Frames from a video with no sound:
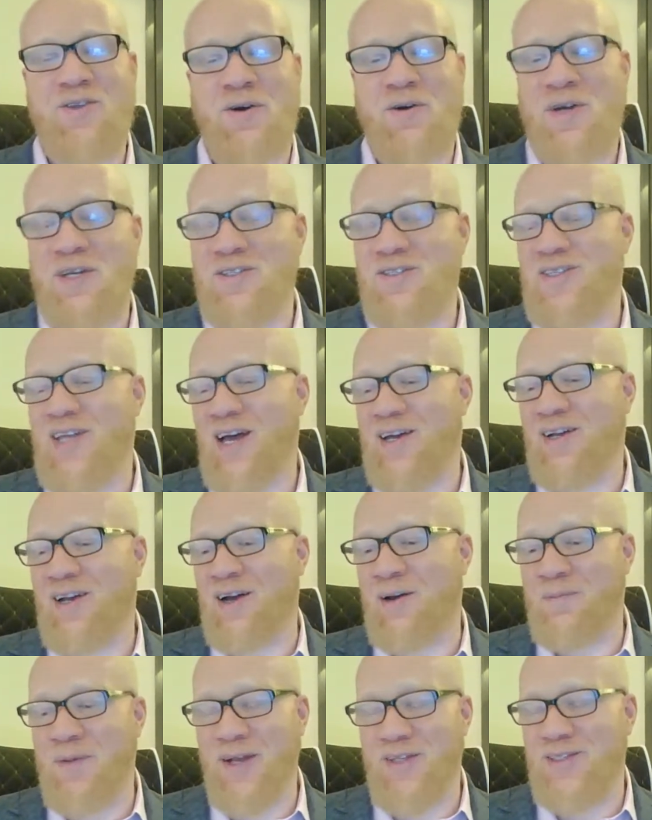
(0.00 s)
So it's not
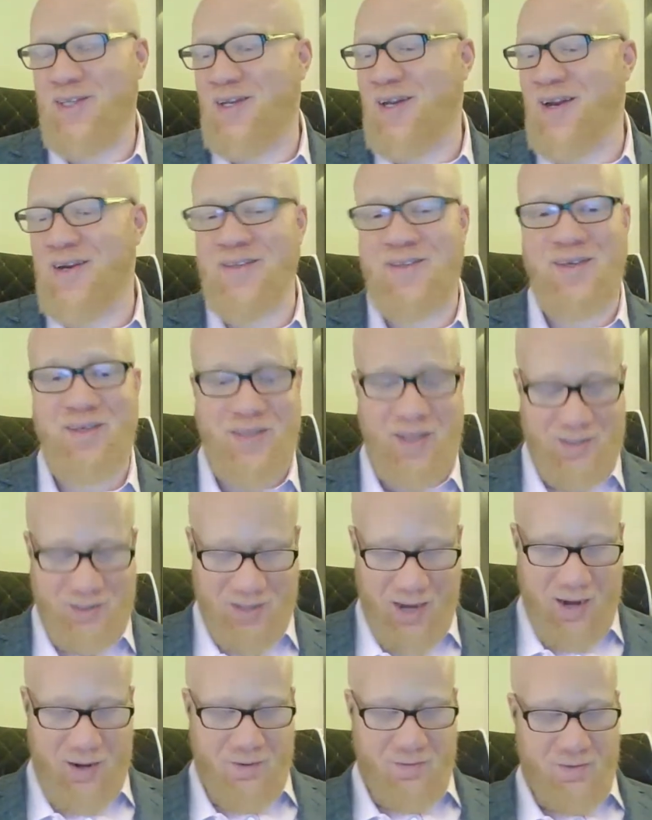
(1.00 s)
I'm not saying anything
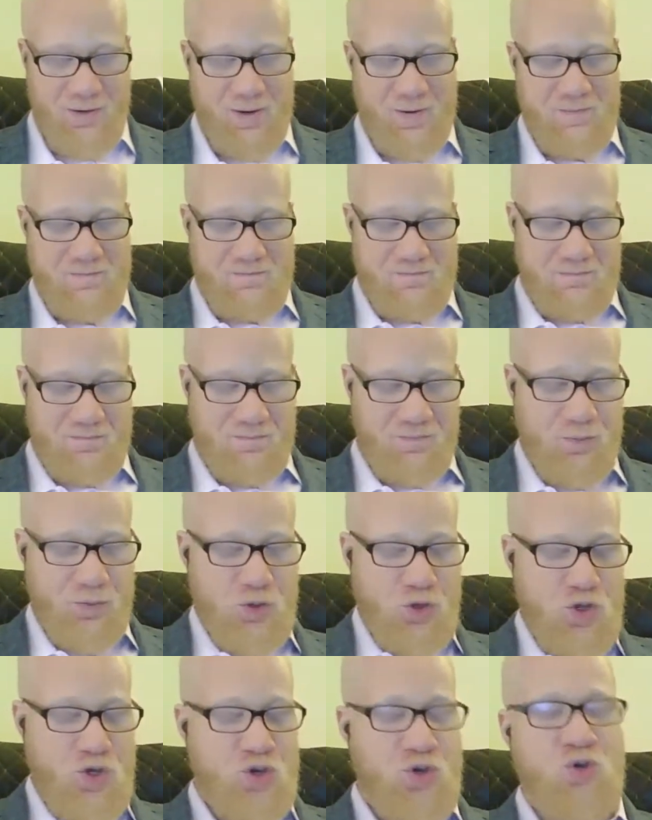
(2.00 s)
that's kind of
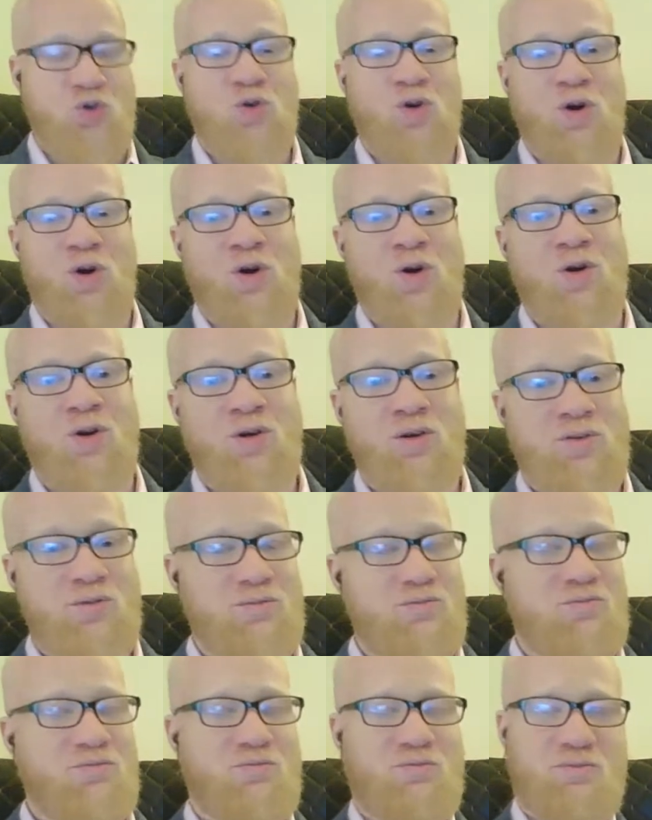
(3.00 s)
new, or
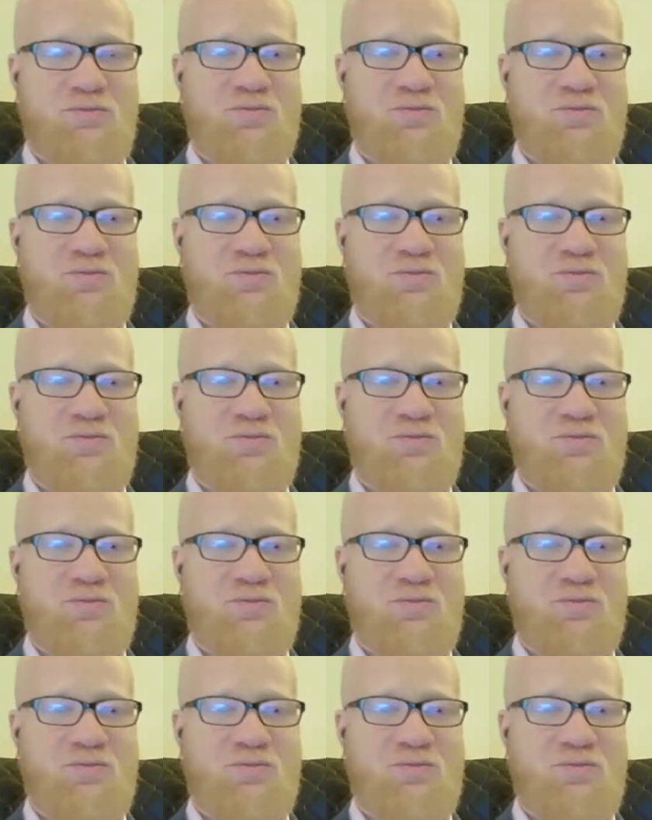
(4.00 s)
